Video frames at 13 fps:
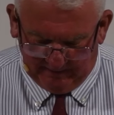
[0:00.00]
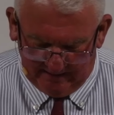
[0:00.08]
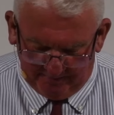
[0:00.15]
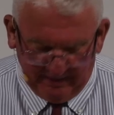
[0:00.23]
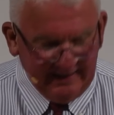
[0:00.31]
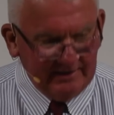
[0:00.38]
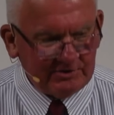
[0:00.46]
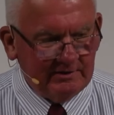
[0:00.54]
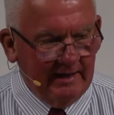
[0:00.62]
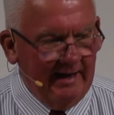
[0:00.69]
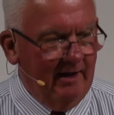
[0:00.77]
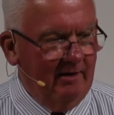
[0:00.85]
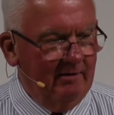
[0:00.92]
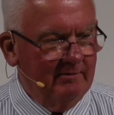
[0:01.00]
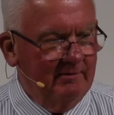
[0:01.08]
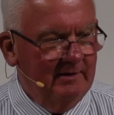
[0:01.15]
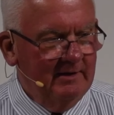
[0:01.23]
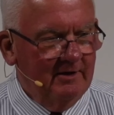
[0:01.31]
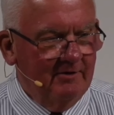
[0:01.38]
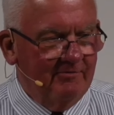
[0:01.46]
been passed down
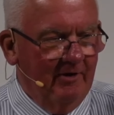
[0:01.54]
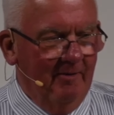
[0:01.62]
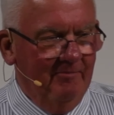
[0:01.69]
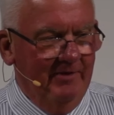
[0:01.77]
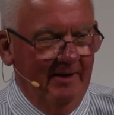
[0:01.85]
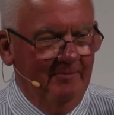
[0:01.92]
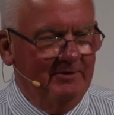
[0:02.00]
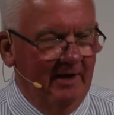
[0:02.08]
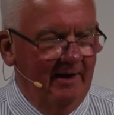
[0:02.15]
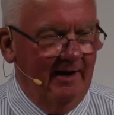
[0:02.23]
from them to